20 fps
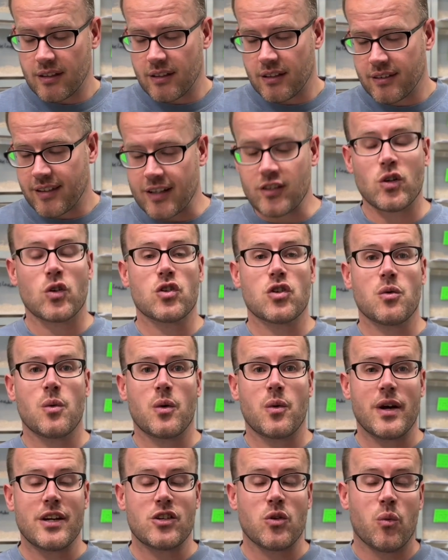That's also a
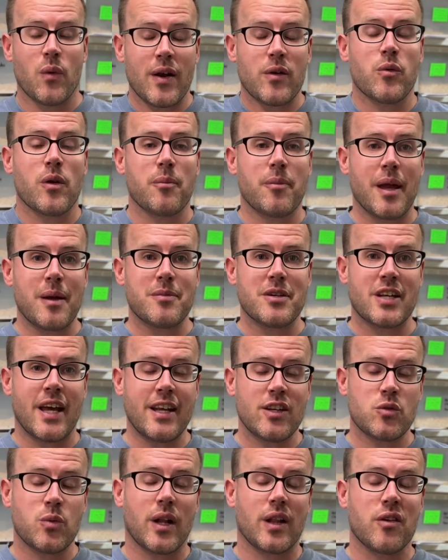question, when will babies
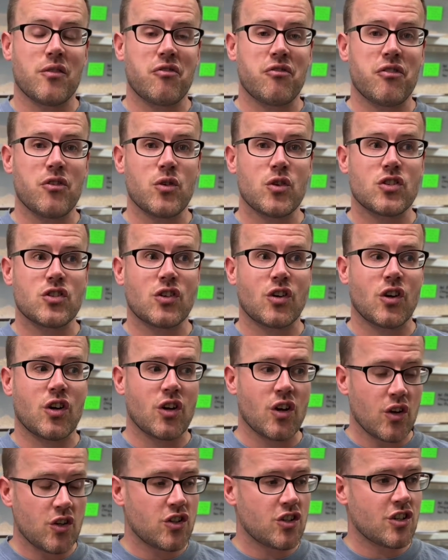hatch? Well, the first
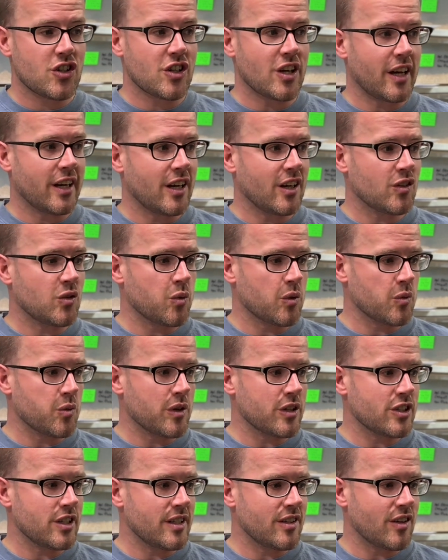clutches I got, what
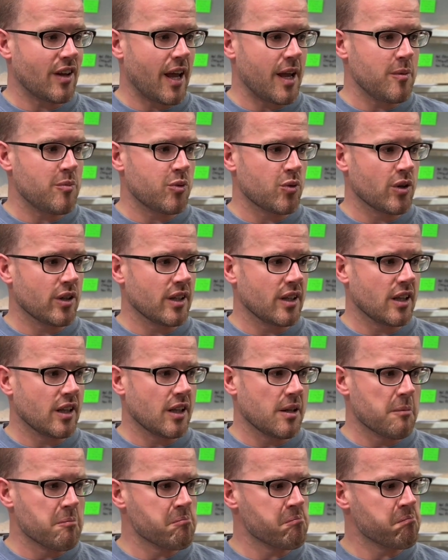was it,
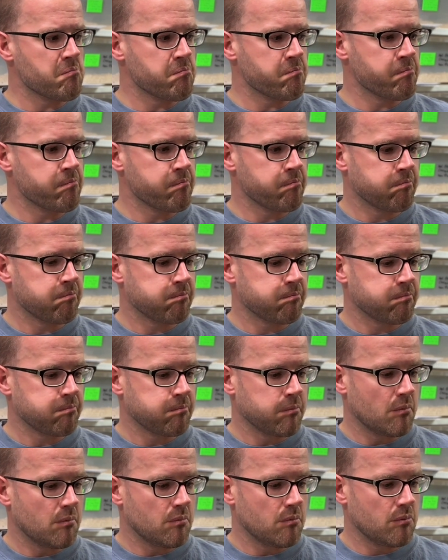April
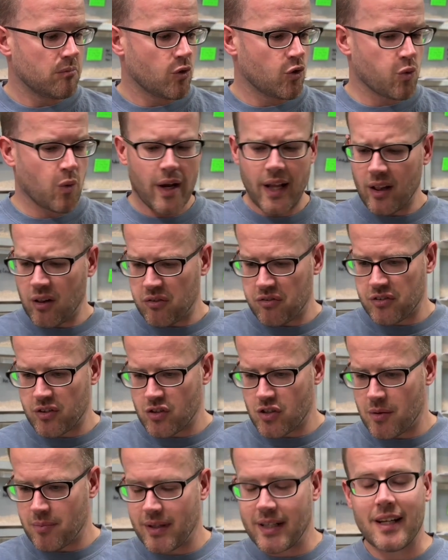12th or
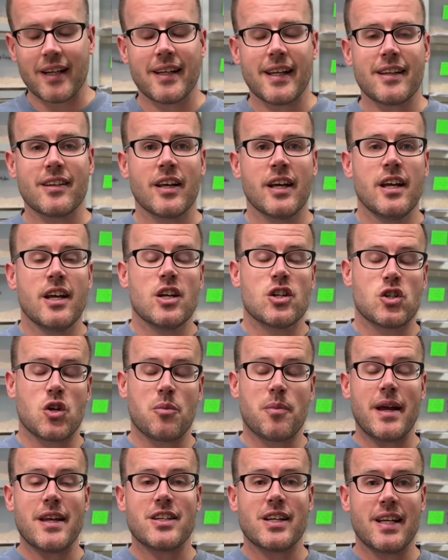something like that. So
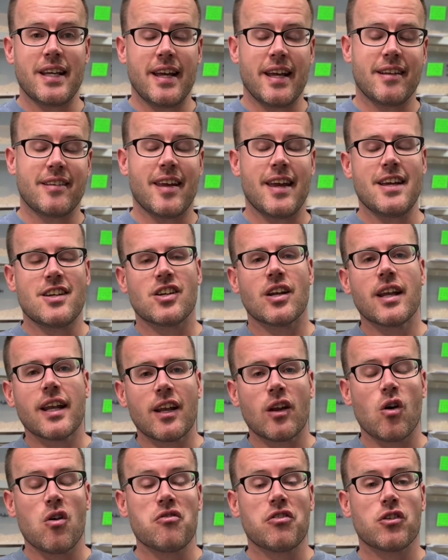basically it takes a
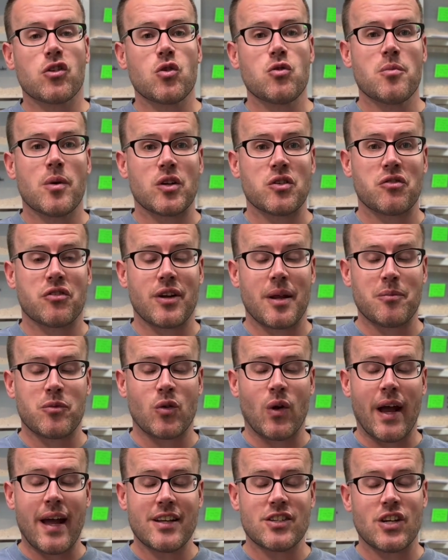little over 2 months for them to
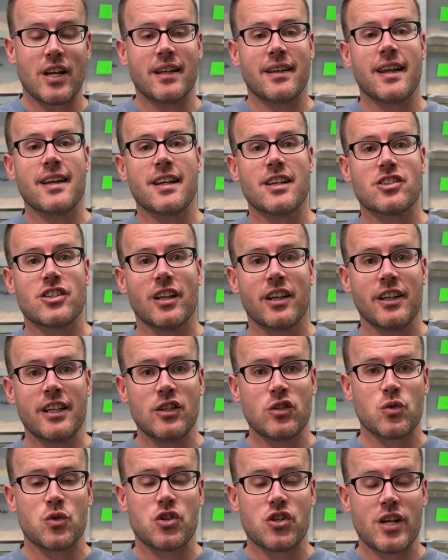hatch, and then they still
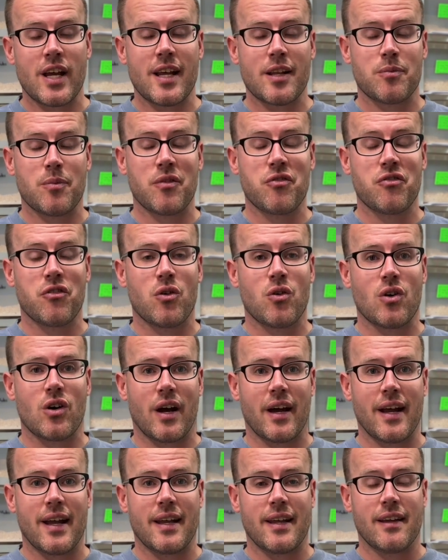need to shed before
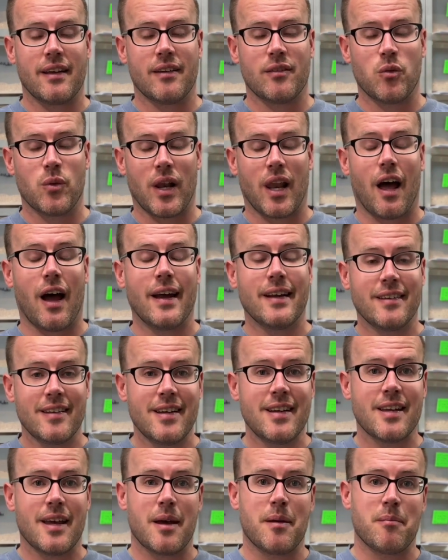I will
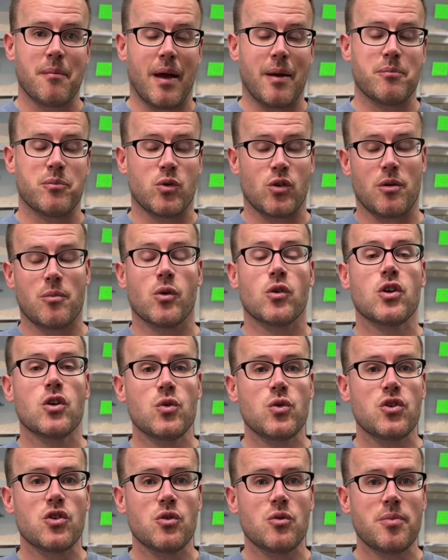ID them and put them on
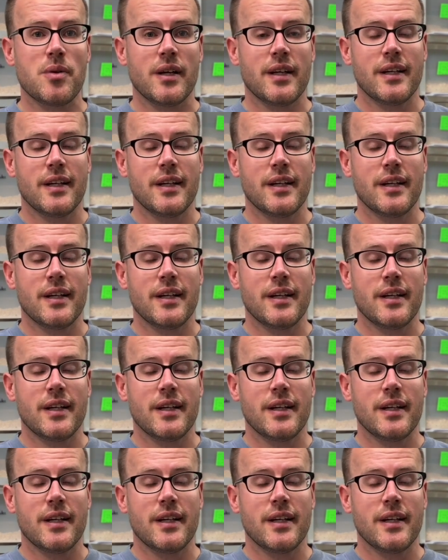YouTube.